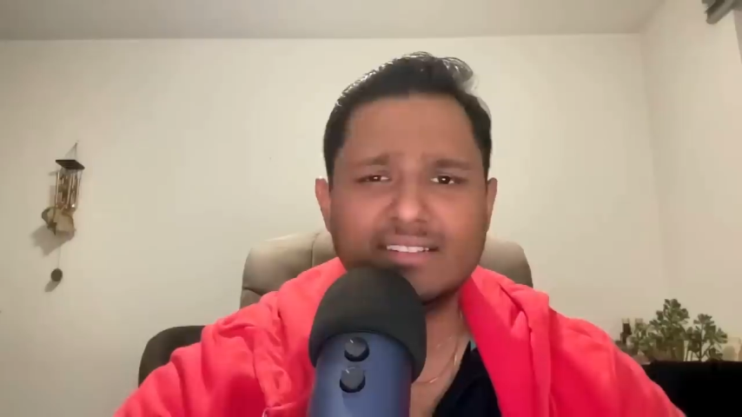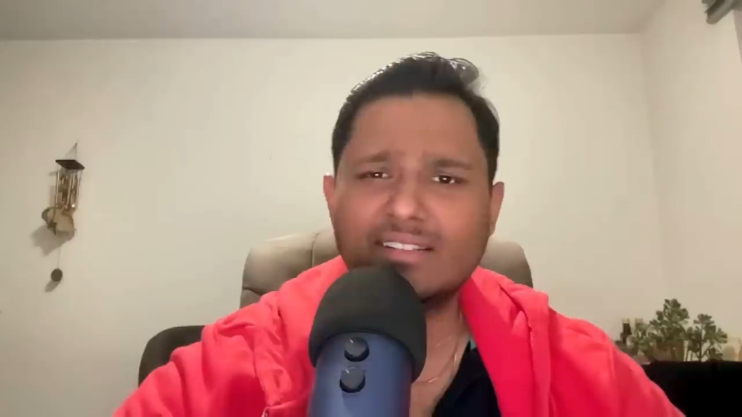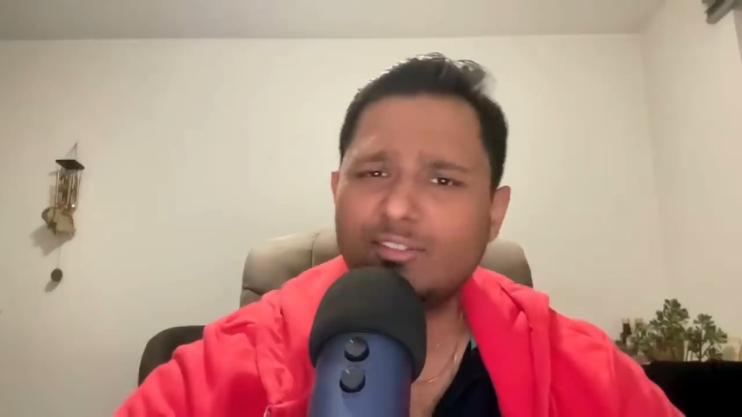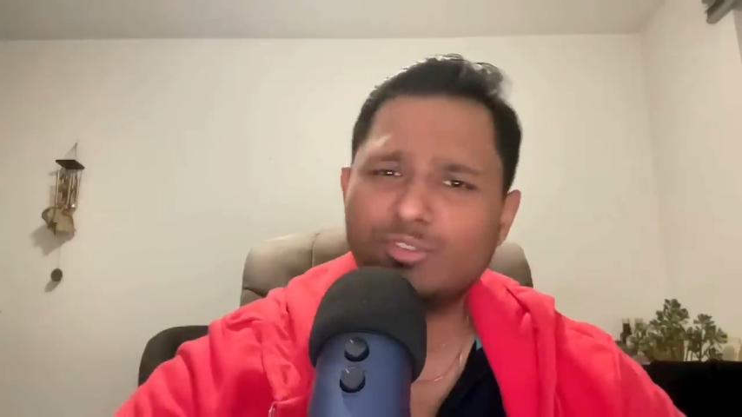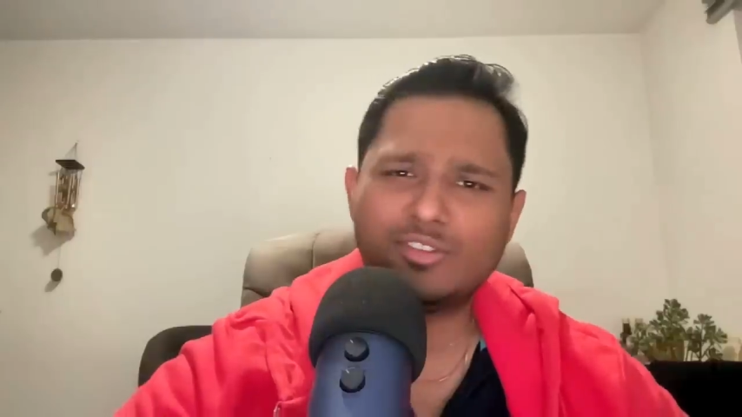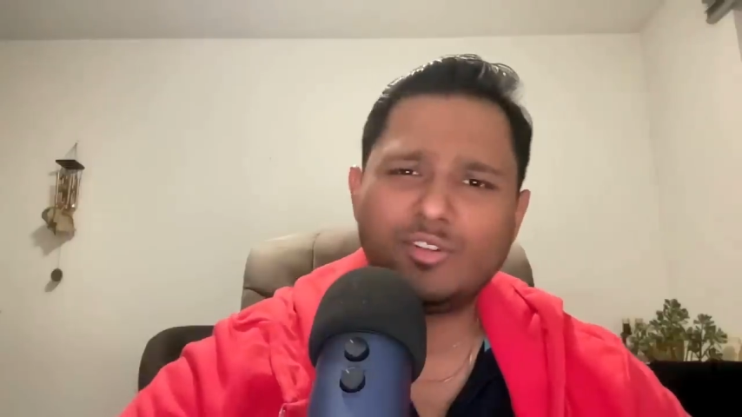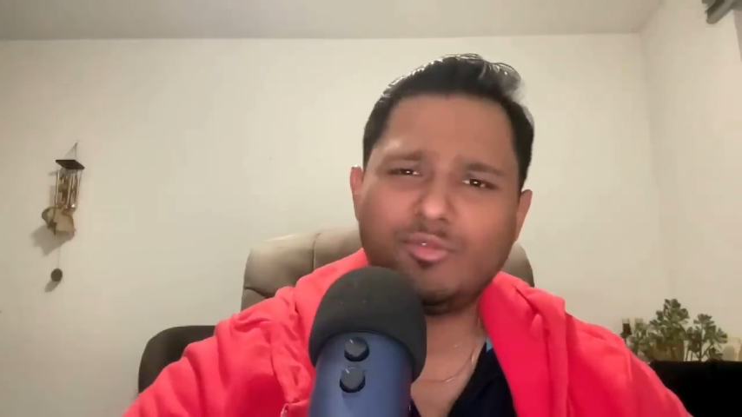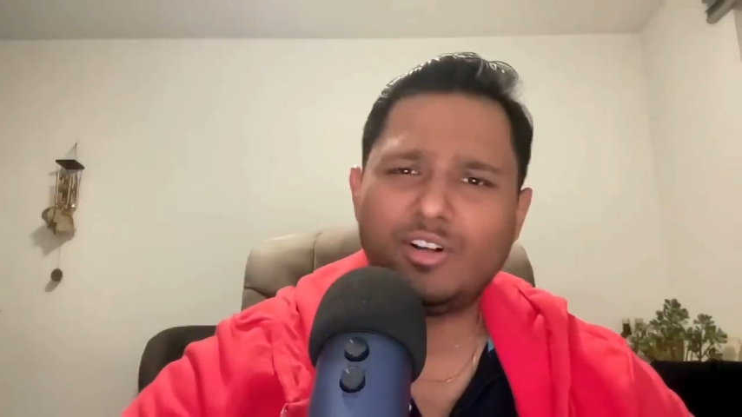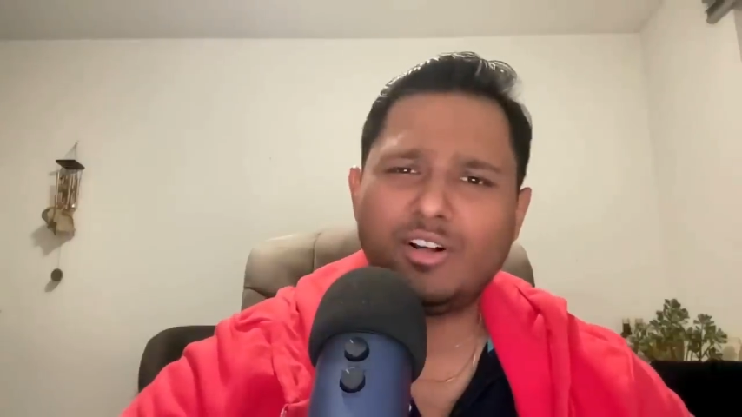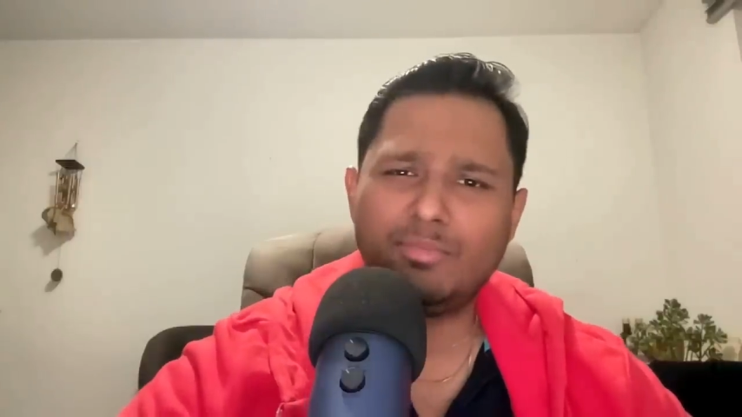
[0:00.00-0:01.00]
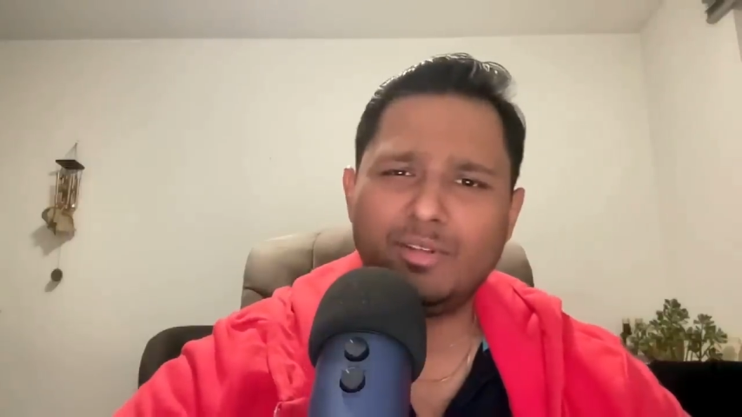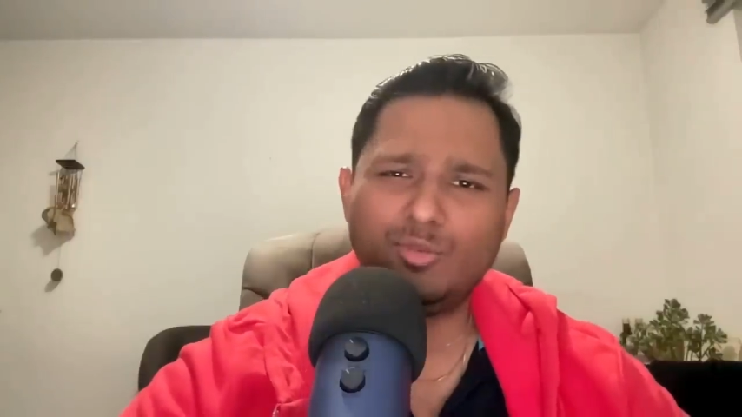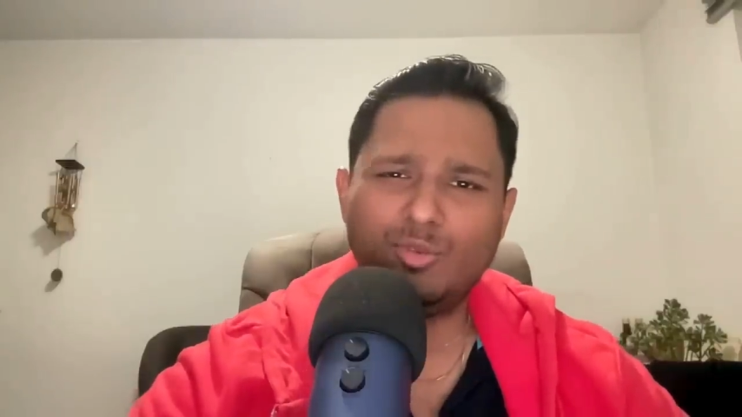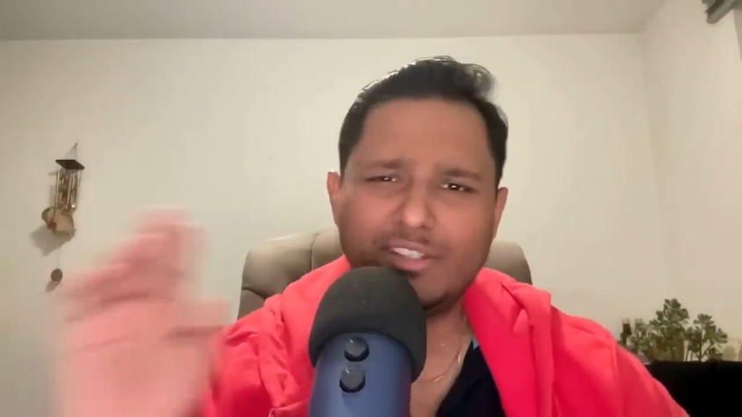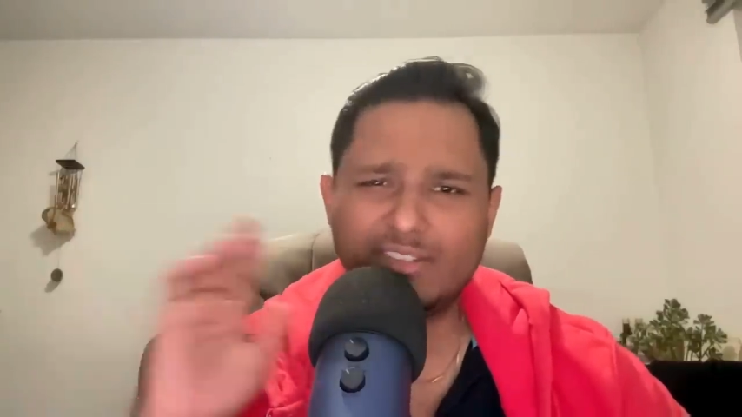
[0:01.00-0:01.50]
the situation of a couple
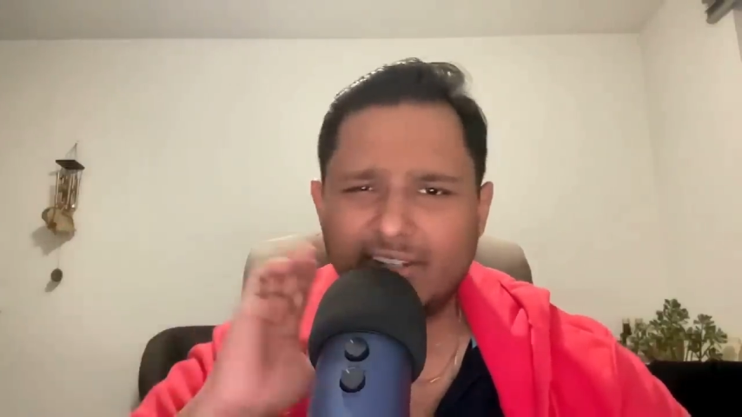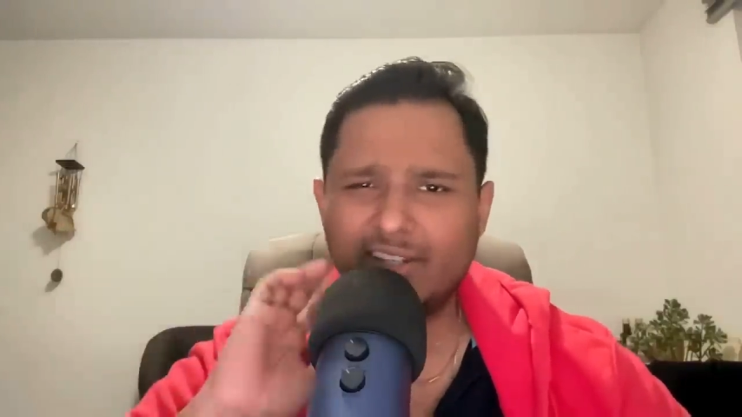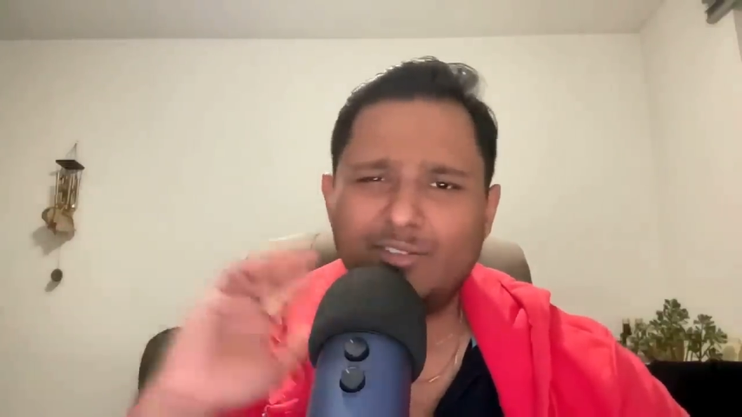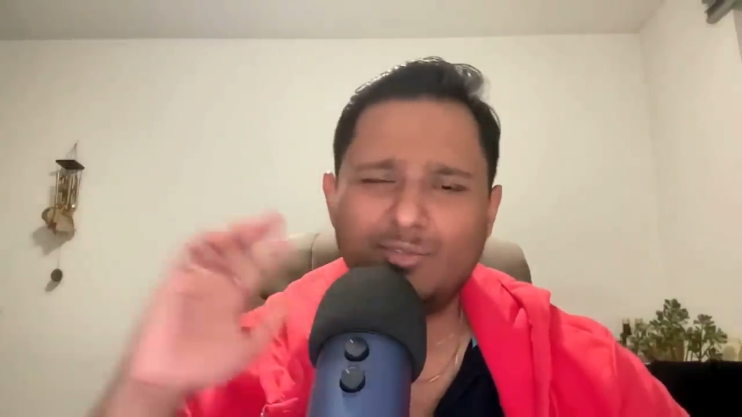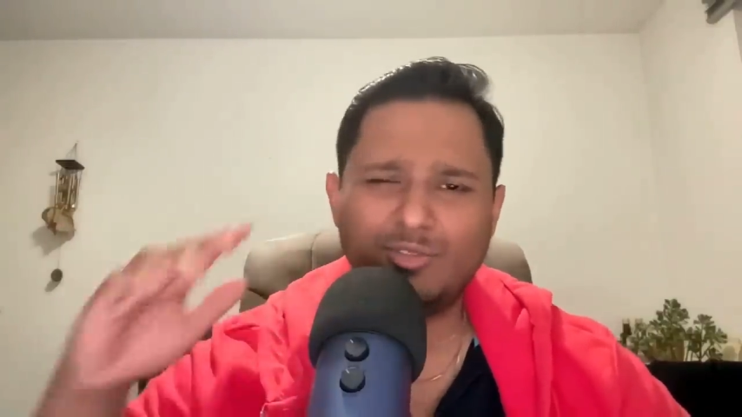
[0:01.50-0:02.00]
who has stayed,